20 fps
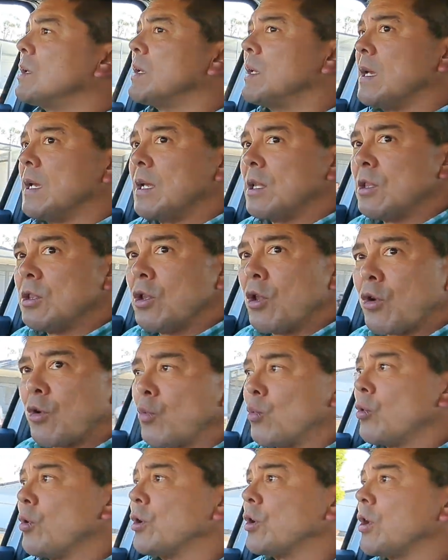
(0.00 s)
Yeah, a lot of
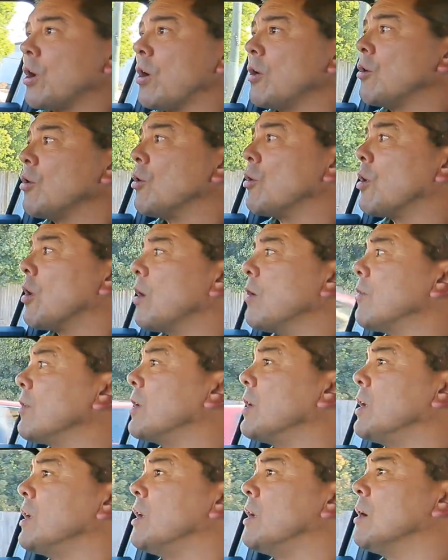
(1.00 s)
work going on over
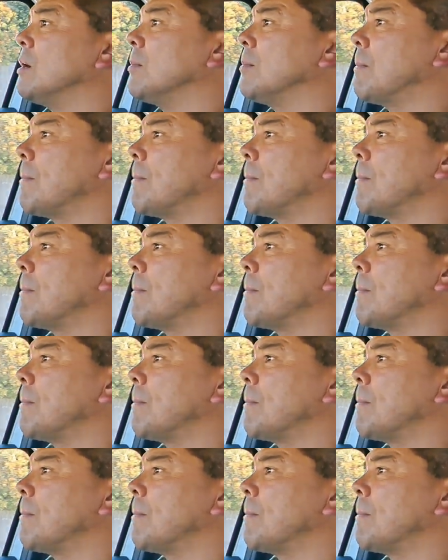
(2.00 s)
here.